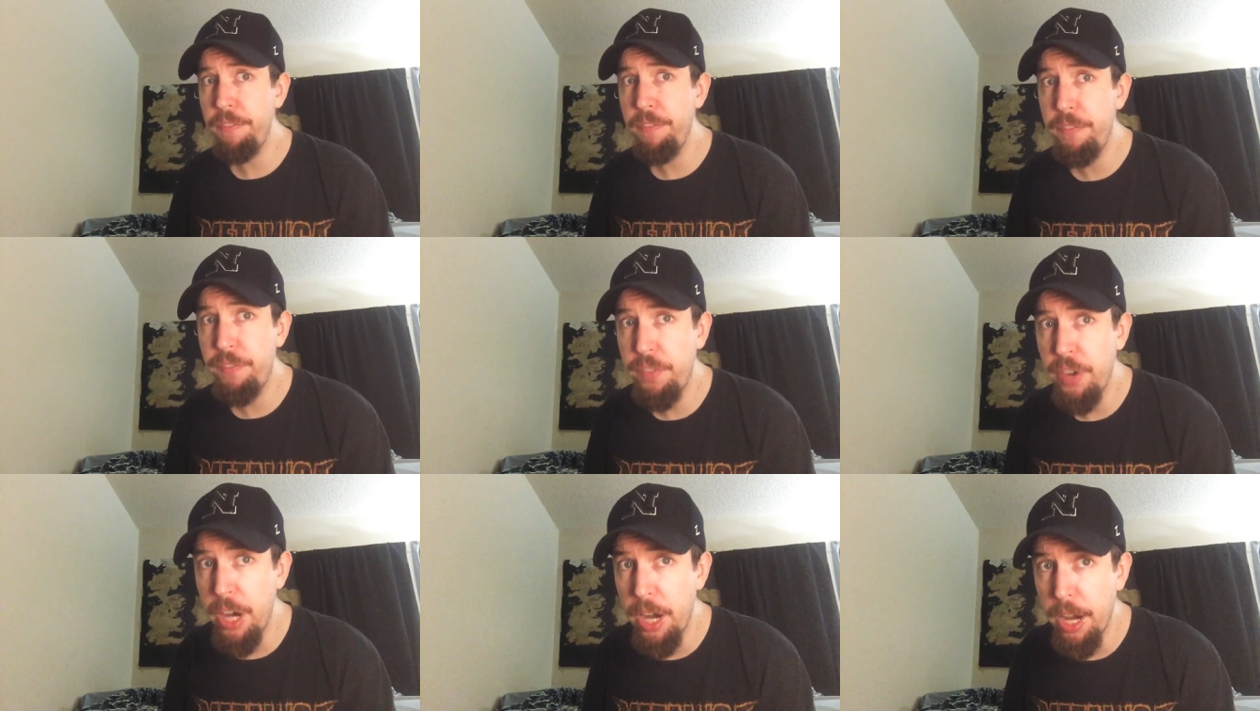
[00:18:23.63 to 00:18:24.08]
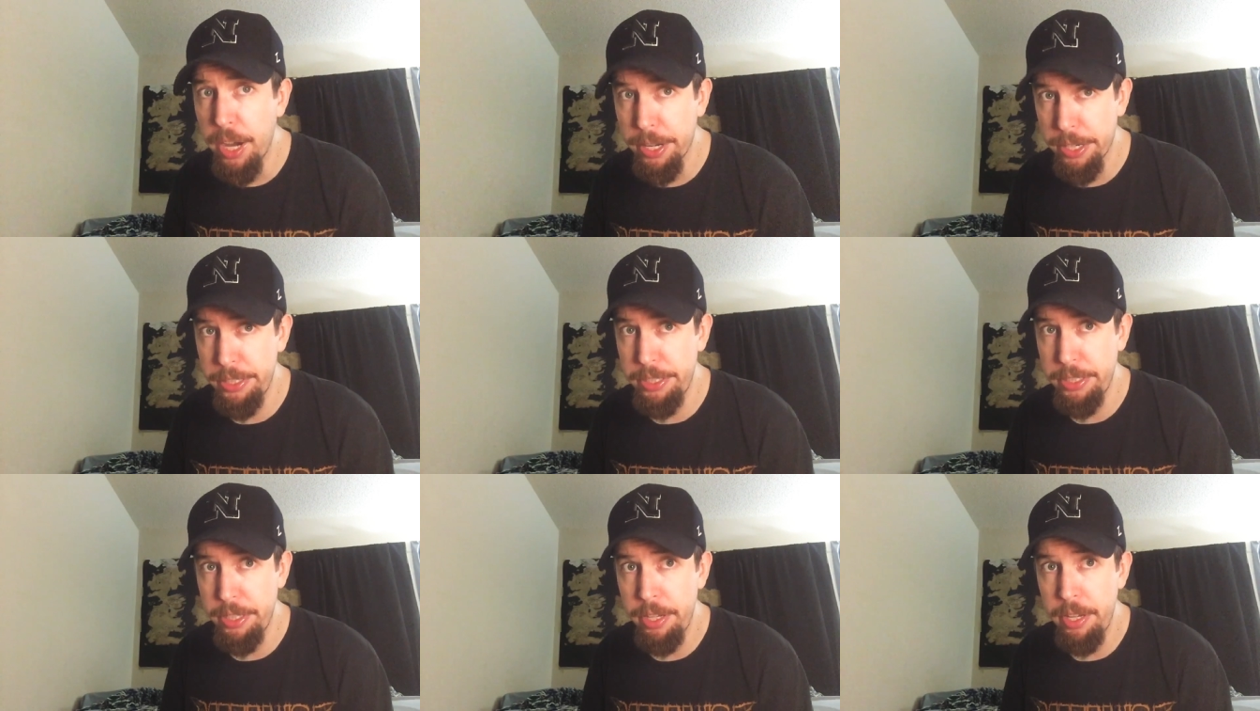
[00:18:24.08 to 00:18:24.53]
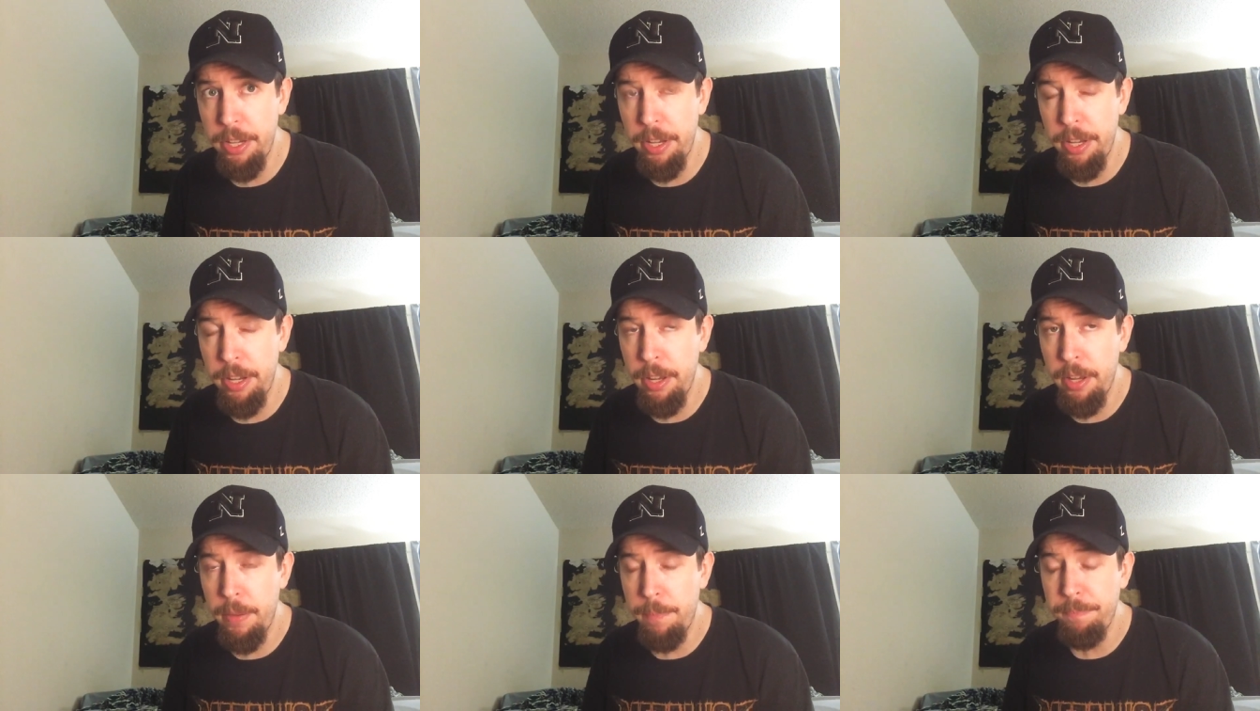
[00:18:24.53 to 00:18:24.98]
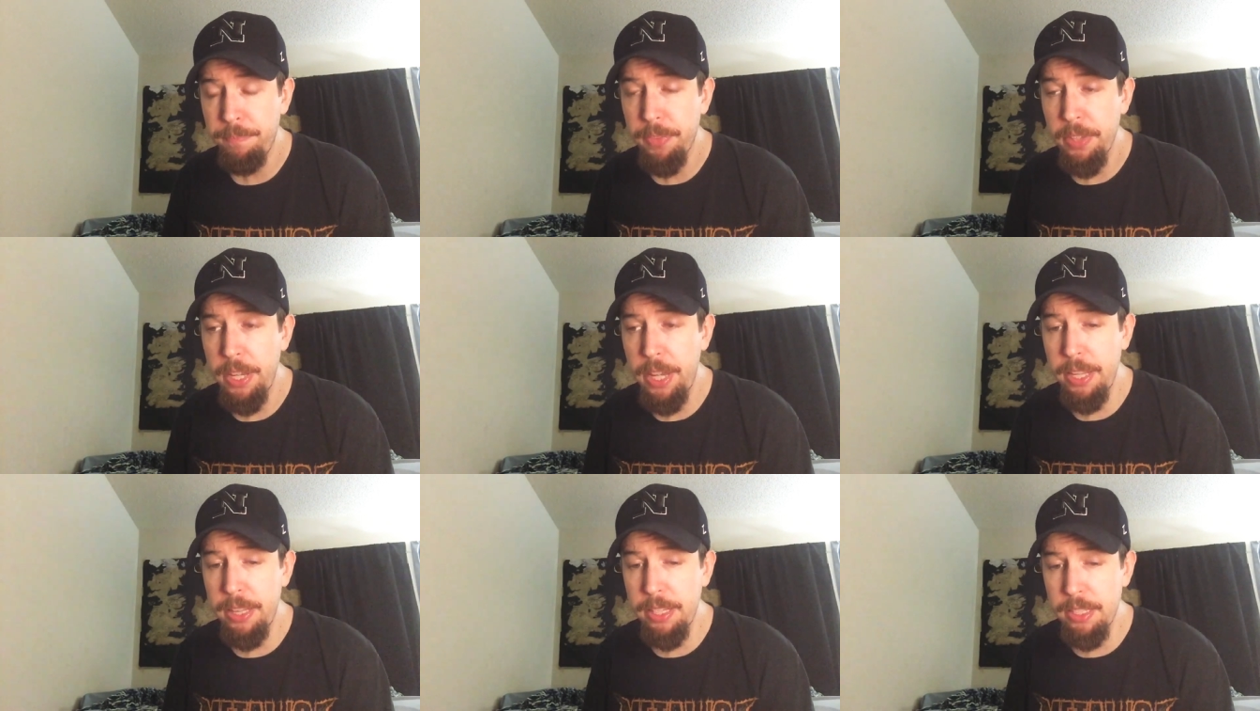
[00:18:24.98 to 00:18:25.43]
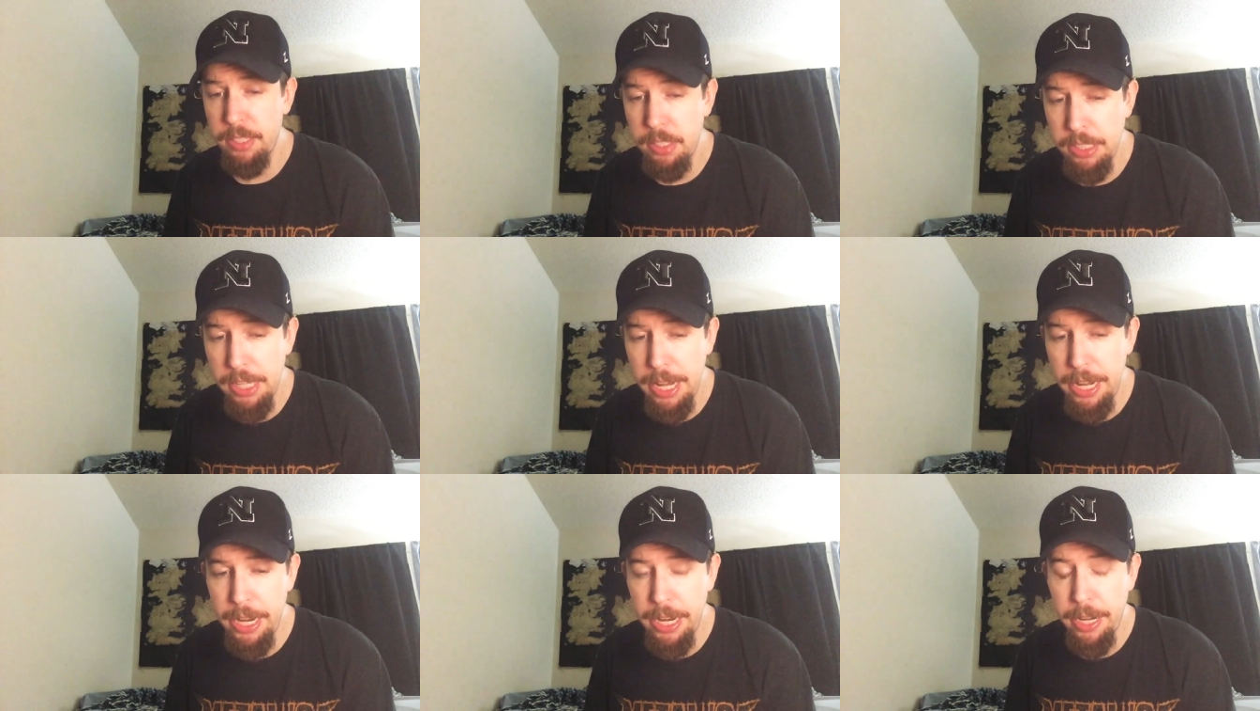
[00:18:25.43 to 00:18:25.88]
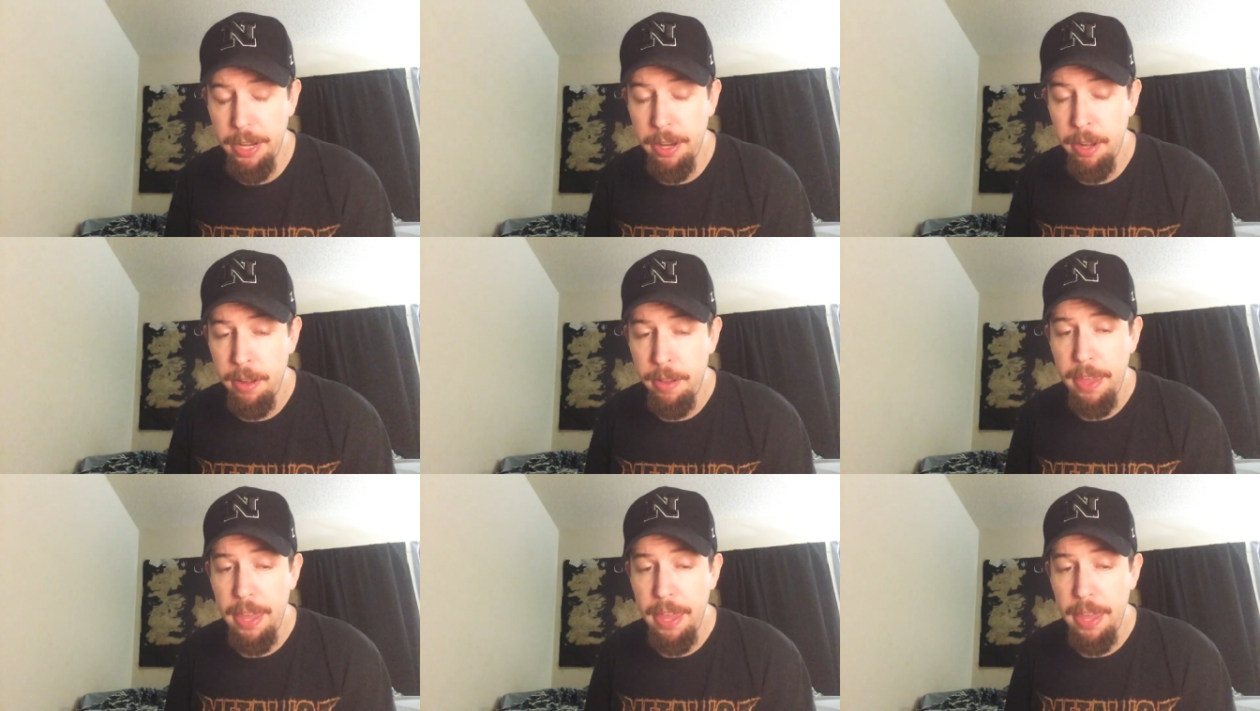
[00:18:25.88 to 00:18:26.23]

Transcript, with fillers: fucked in the Senate.